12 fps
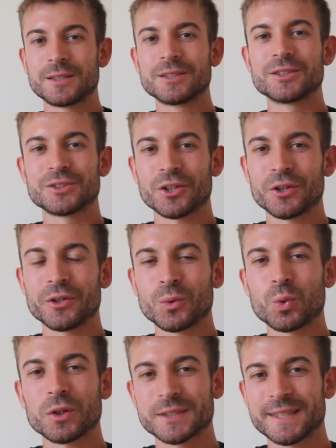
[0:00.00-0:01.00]
So
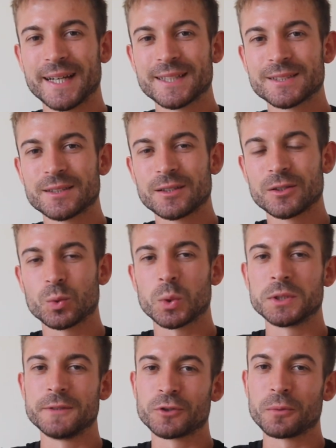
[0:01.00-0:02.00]
what's next?
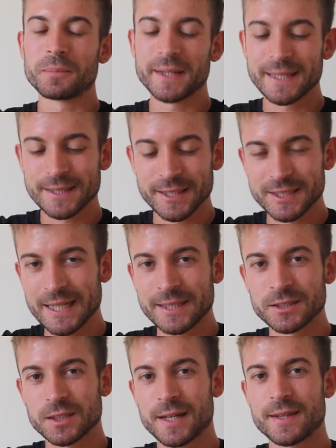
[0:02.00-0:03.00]
Once you've completed a
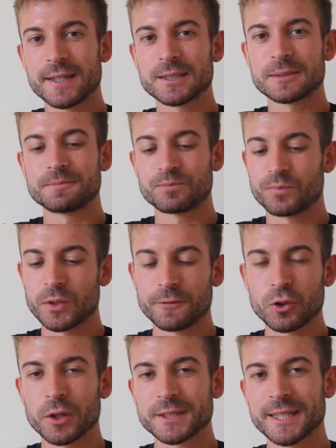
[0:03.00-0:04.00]
challenge like this, you've
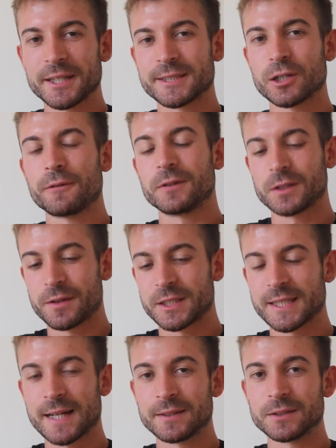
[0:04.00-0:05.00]
got to set yourself another
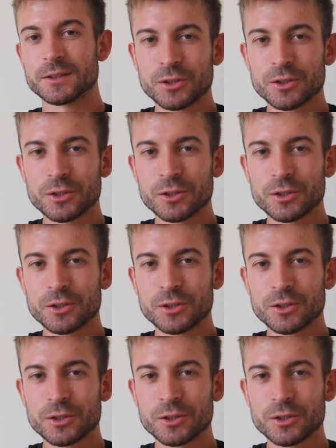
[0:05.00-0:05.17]
challenge.